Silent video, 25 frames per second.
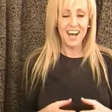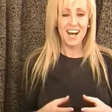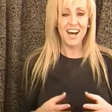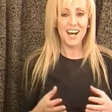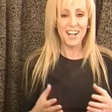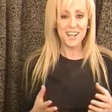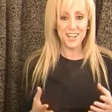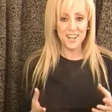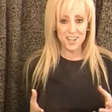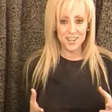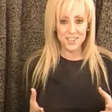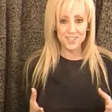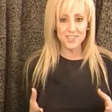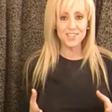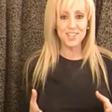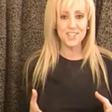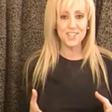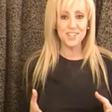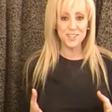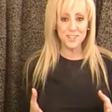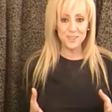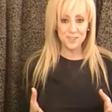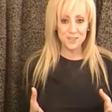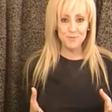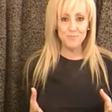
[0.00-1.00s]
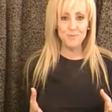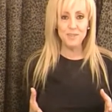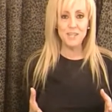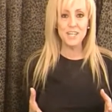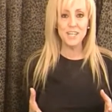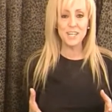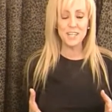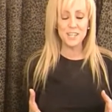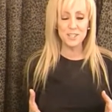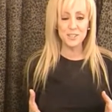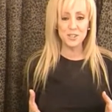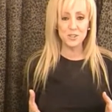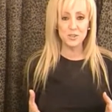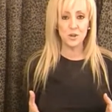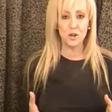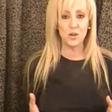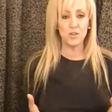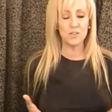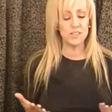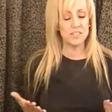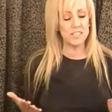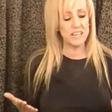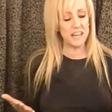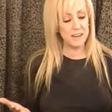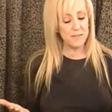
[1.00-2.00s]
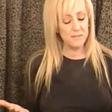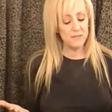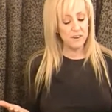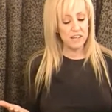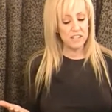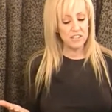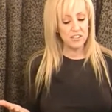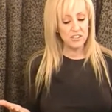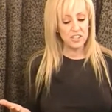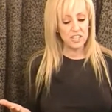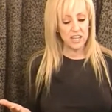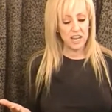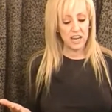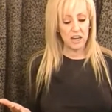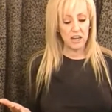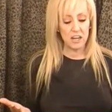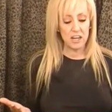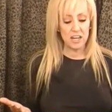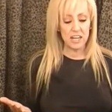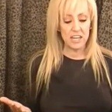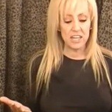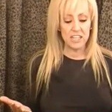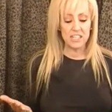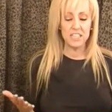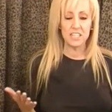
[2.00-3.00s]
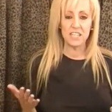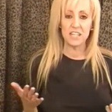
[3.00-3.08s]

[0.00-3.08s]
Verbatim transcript: I lost a little bit of control. Stayed vegetarian,